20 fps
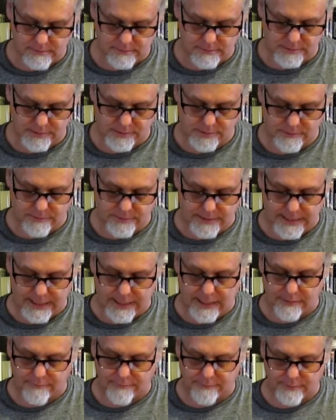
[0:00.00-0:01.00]
So we
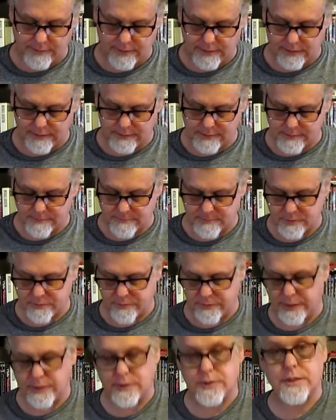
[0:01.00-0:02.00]
have some
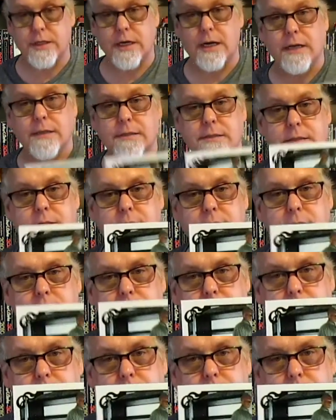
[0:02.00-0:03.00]
screenshots
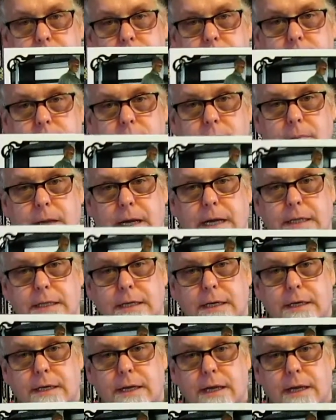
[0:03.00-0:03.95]
from Alien